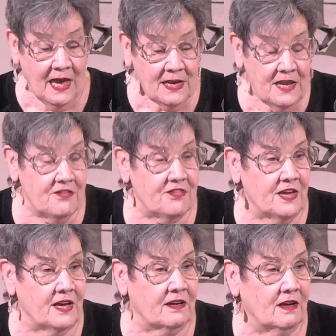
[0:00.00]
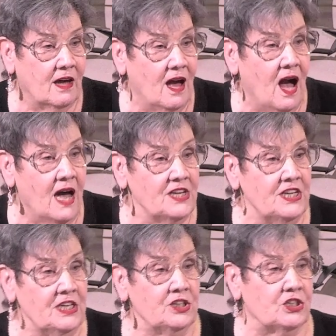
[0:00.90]
Anything I
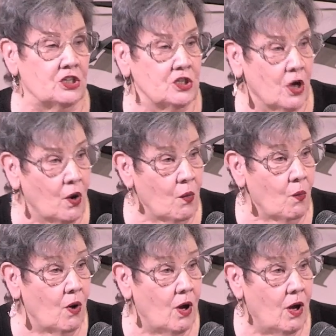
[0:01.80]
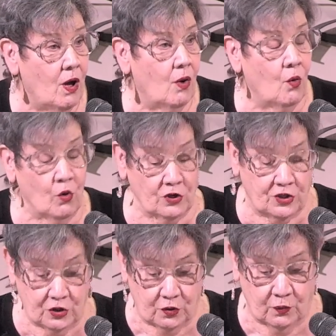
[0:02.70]
need to know or
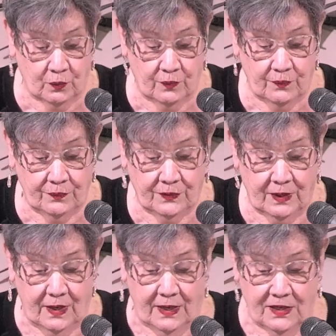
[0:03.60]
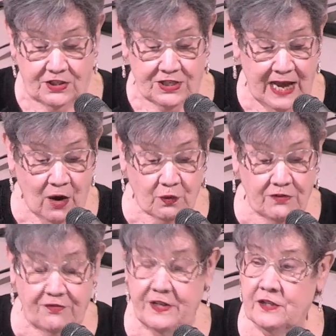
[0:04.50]
do is now
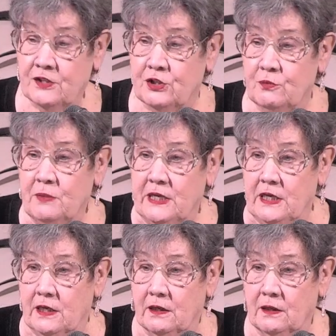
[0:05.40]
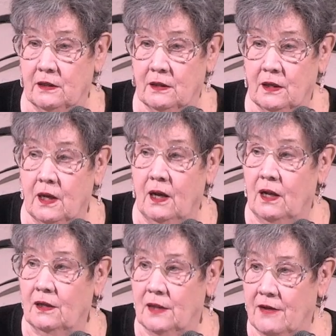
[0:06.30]
revealed to me
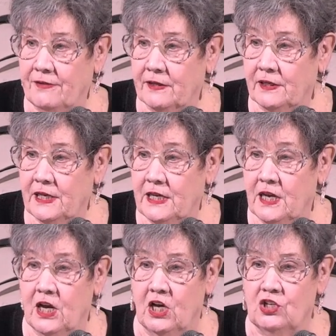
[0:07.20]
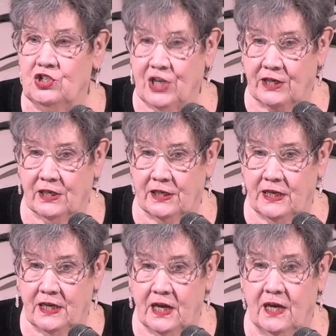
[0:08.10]
lovingly,
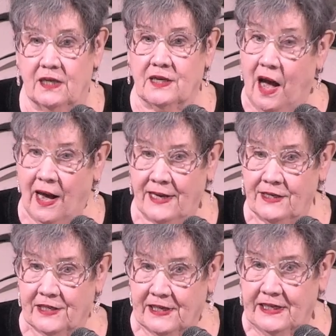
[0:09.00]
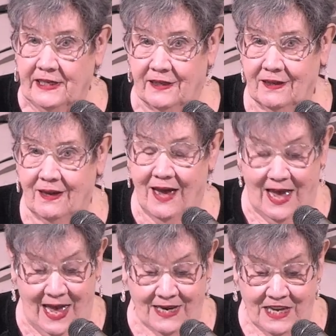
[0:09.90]
gently, kindly,
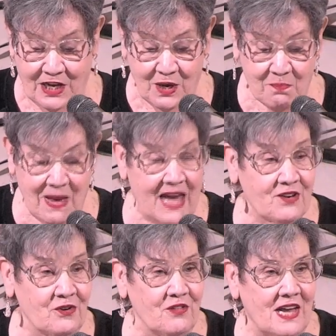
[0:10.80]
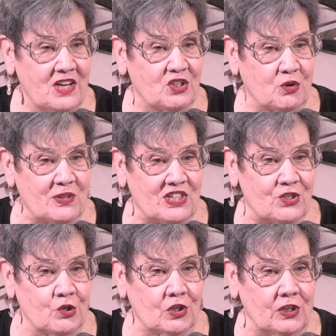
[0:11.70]
and in a manner that is
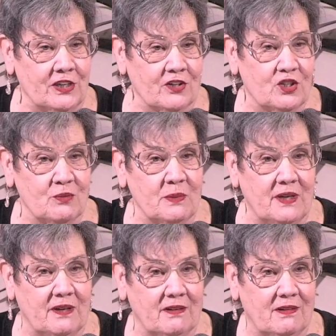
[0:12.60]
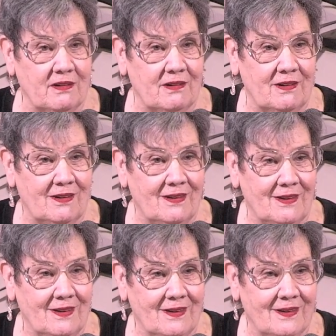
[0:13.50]
crystal clear to me.
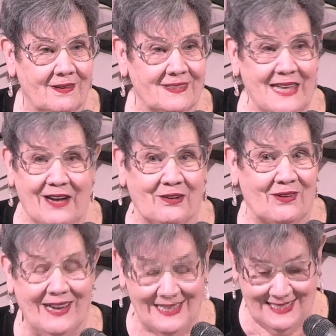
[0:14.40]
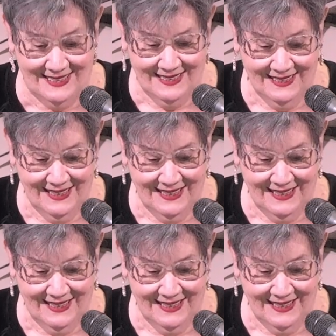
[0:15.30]
Isn't that great?